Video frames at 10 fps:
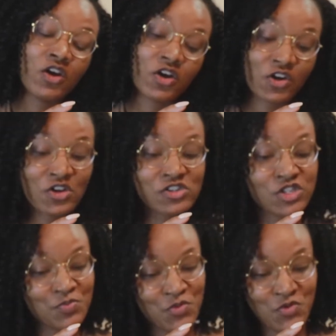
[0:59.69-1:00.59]
curl
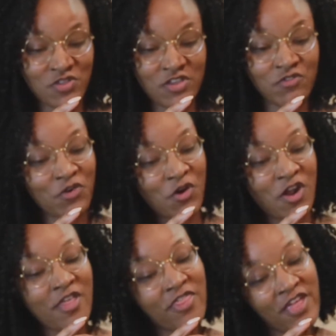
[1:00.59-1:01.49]
smoothie
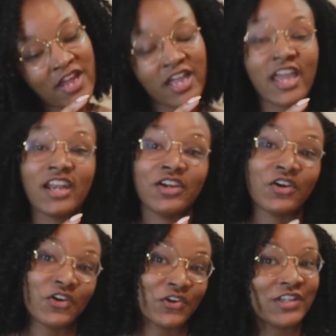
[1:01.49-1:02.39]
for thick
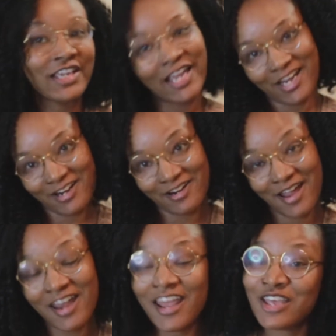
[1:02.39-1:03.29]
and curly
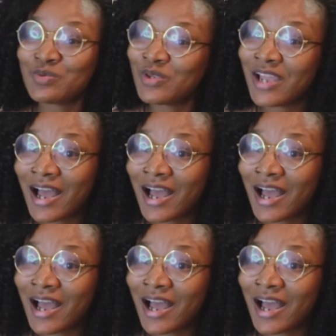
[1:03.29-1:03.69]
hair, and as we